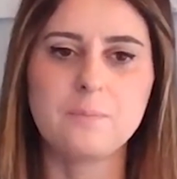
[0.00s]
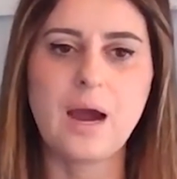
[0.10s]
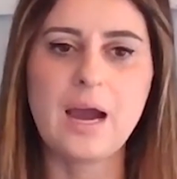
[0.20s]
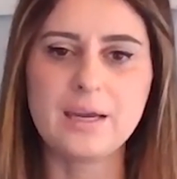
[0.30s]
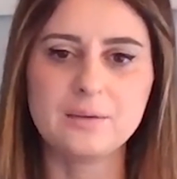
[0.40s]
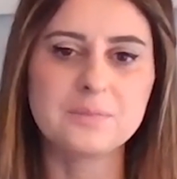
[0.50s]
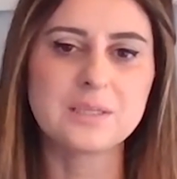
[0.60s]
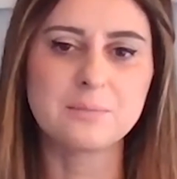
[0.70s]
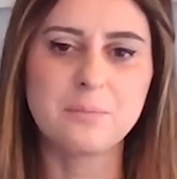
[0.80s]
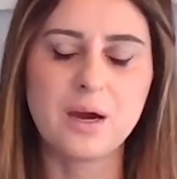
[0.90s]
items
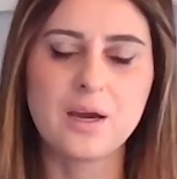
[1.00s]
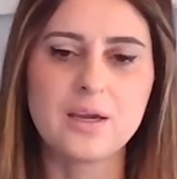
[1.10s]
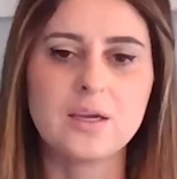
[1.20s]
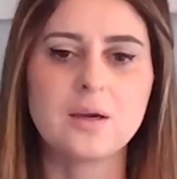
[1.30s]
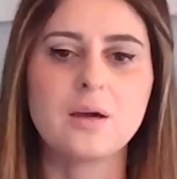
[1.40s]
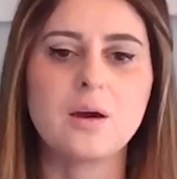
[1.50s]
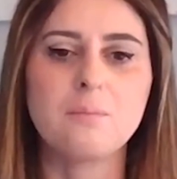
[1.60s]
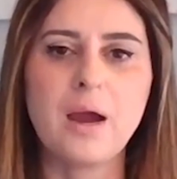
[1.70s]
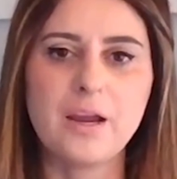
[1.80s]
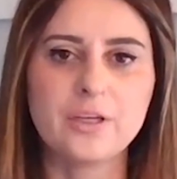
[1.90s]
in my
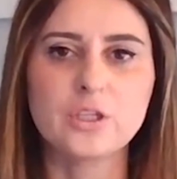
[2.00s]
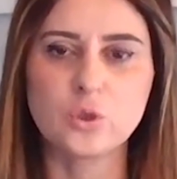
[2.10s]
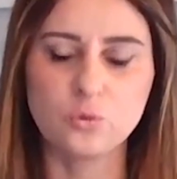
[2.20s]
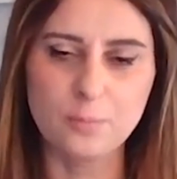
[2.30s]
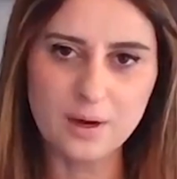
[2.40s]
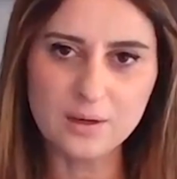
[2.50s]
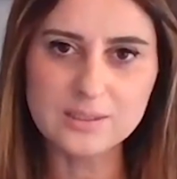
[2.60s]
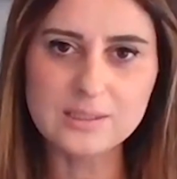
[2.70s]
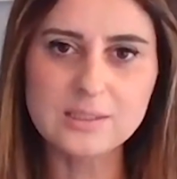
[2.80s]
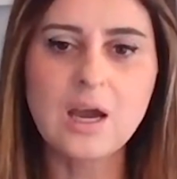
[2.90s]
migraine
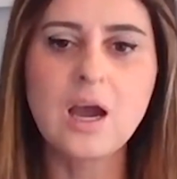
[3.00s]
toolbox